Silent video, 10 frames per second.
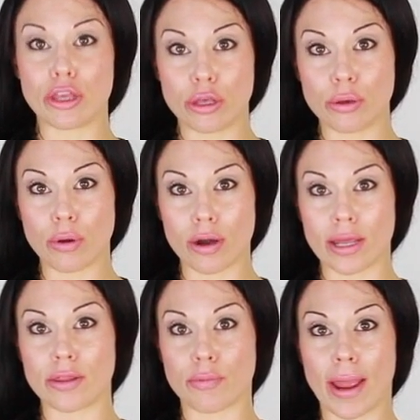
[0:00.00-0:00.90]
you are
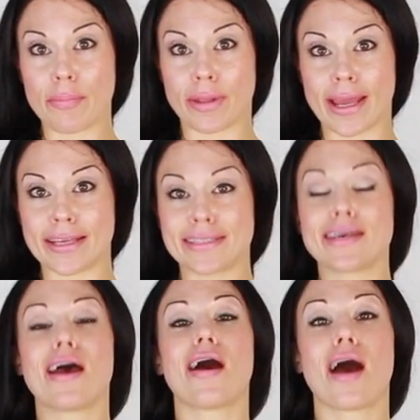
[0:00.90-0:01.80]
in the right place.
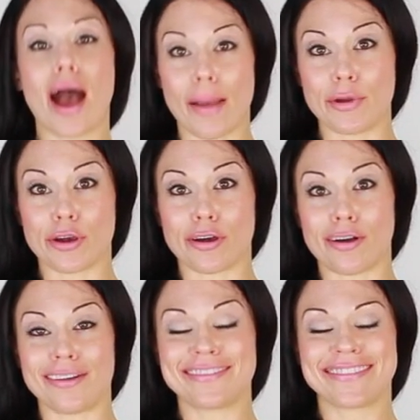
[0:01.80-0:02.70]
I'm your
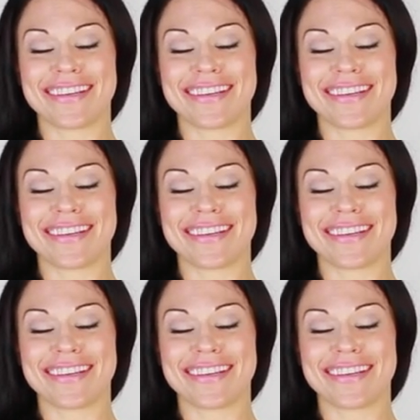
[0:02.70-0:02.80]
girl.